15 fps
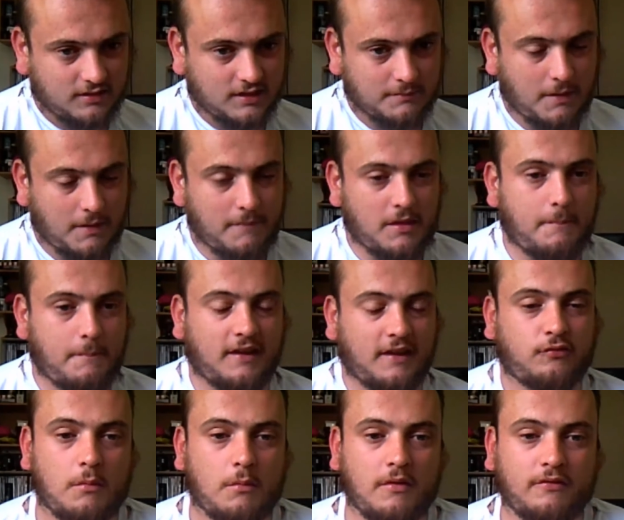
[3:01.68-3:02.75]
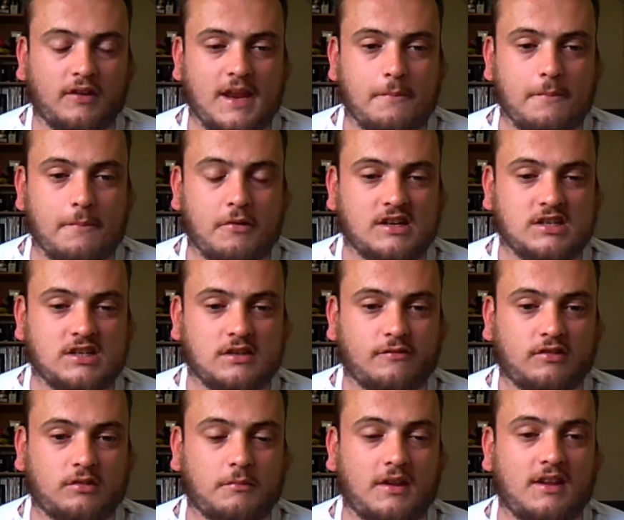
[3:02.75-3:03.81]
might be the best form of linear progression for
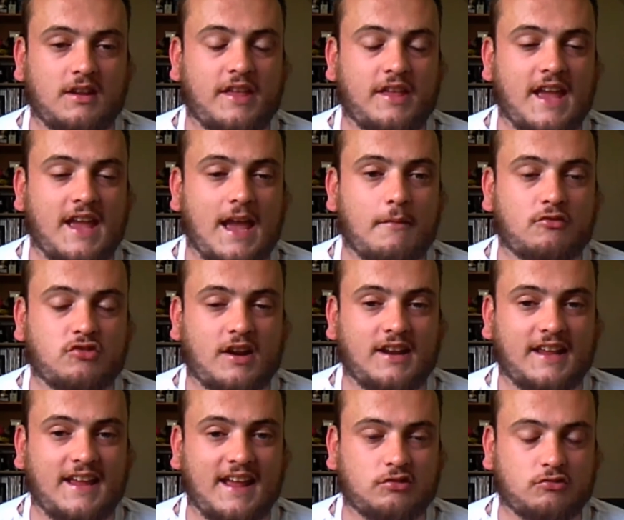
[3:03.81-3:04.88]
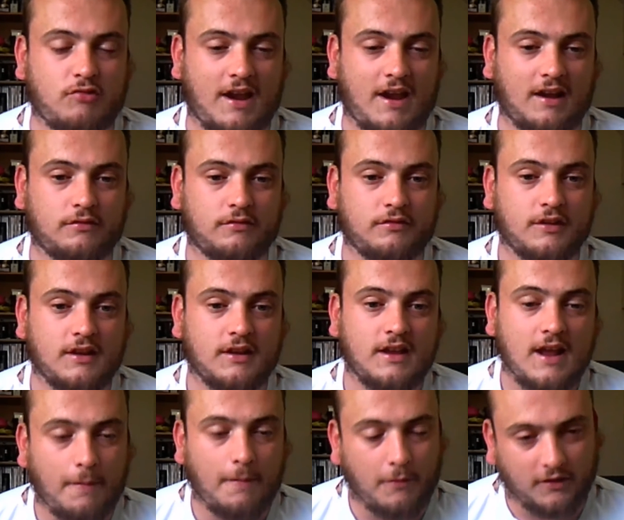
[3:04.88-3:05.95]
someone with the aim of trying to gain strength.
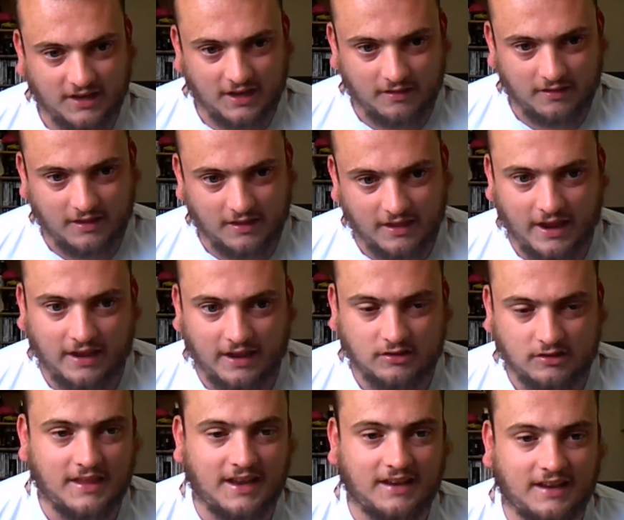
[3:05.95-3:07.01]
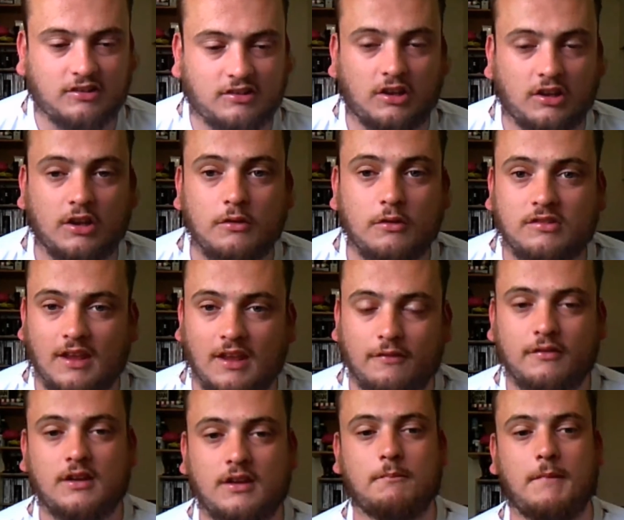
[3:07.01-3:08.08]
I'm not saying that should be the exclusive
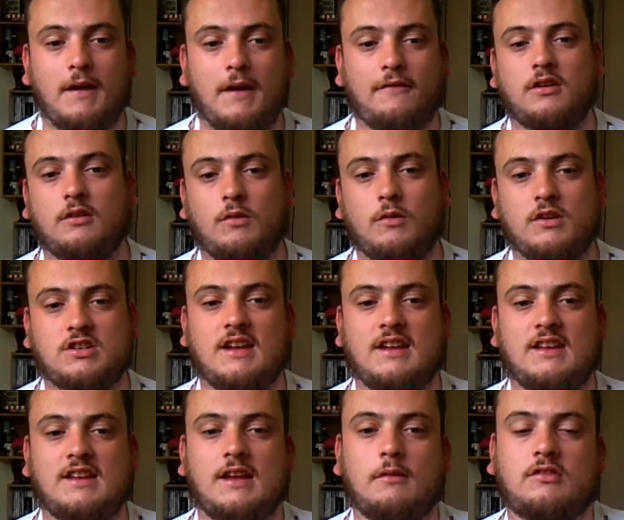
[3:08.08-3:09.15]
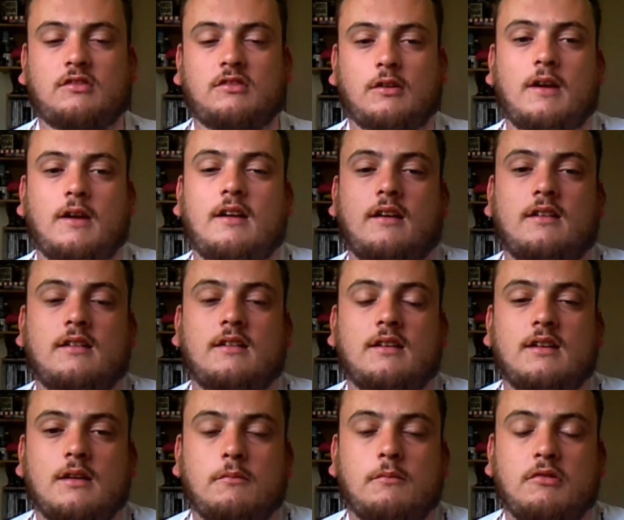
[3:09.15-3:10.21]
method which they use to
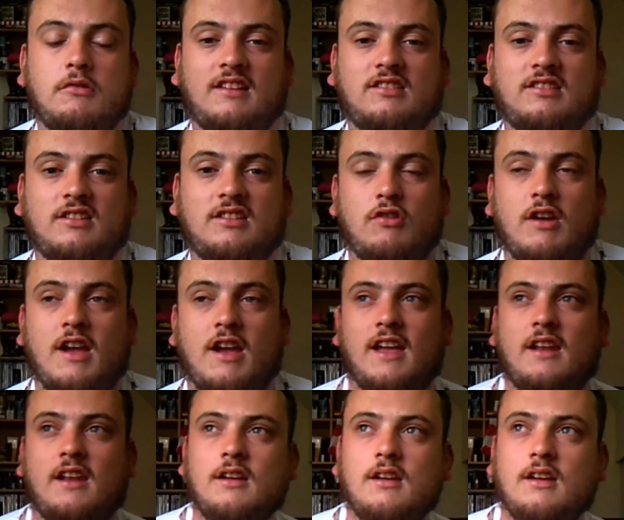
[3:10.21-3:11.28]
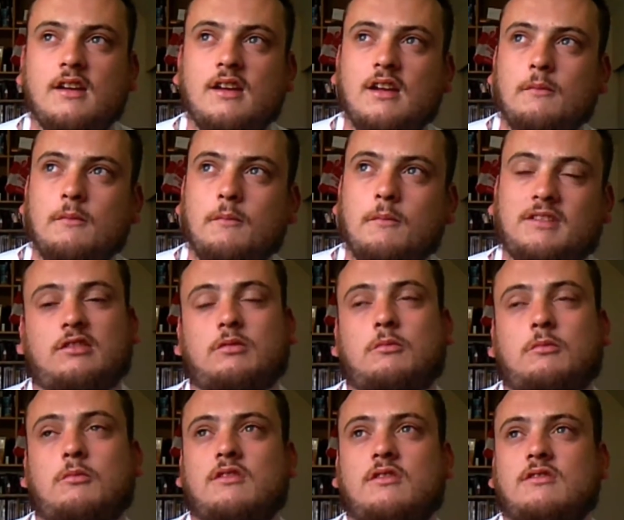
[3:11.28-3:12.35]
progress their training, but say
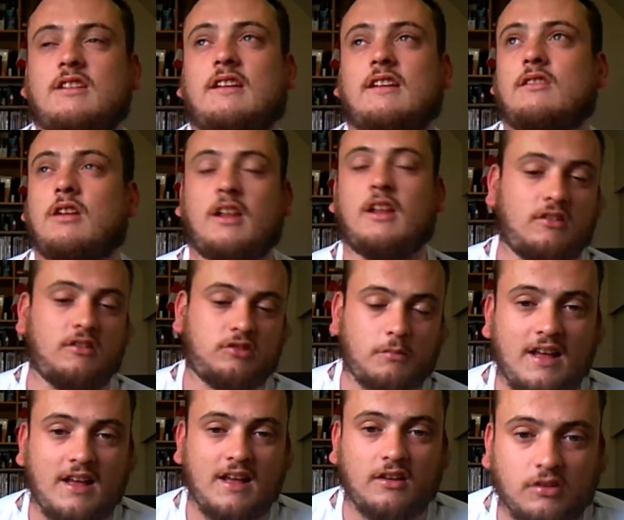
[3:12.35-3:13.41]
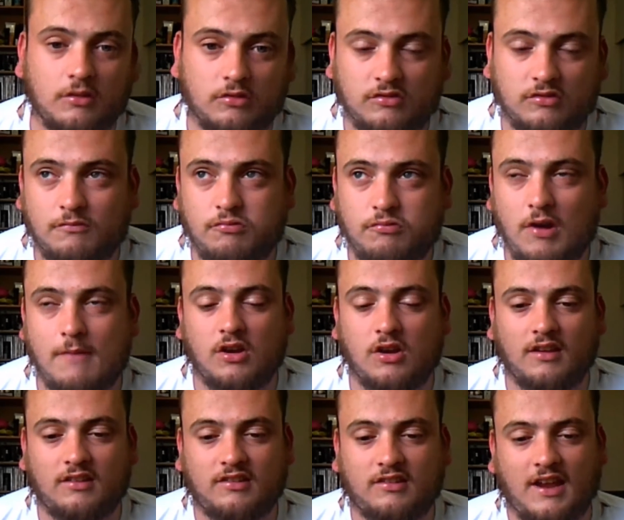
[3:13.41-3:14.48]
someone else whose primary
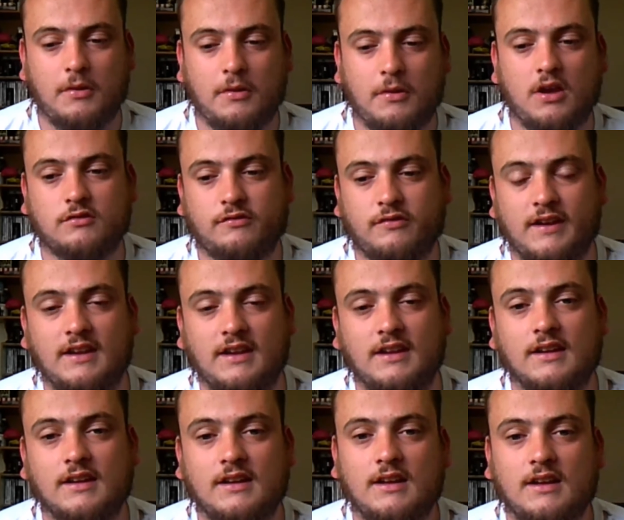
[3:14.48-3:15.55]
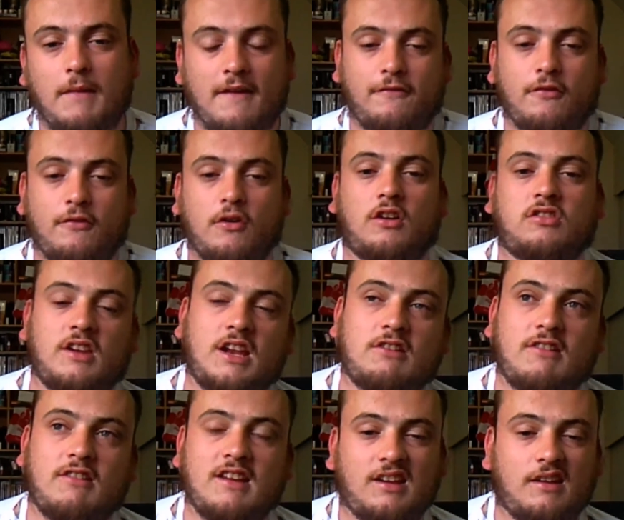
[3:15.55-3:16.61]
goal is hypertrophy might focus on
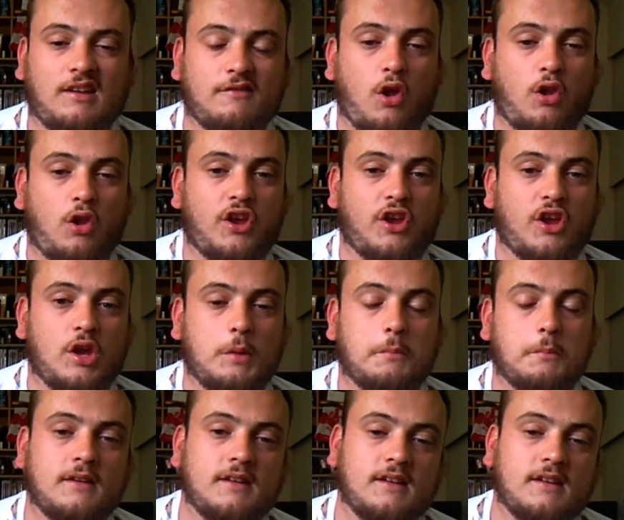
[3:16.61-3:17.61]
increasing volume,